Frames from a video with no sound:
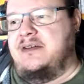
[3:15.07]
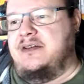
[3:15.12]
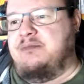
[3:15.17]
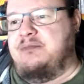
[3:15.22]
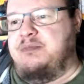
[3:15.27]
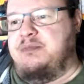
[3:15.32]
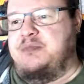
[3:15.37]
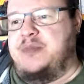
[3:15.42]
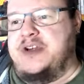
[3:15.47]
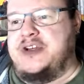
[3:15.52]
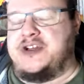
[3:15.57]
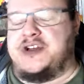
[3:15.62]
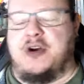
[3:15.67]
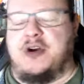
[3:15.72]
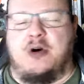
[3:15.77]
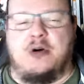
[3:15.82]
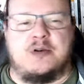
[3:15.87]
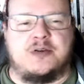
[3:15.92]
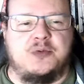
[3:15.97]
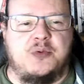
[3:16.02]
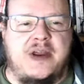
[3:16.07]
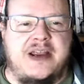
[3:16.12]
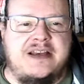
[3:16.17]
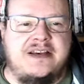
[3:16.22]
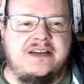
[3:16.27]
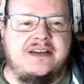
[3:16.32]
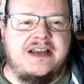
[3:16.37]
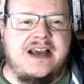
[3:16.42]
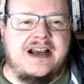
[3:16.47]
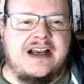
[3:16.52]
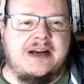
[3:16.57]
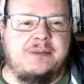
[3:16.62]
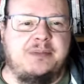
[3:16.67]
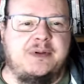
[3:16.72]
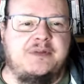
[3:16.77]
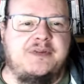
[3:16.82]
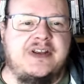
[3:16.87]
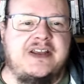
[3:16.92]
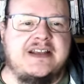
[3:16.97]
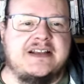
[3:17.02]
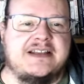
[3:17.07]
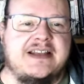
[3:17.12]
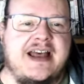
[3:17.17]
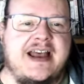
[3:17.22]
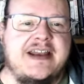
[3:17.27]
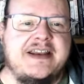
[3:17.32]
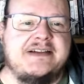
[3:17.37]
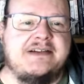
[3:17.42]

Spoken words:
be shocked when a couple of years later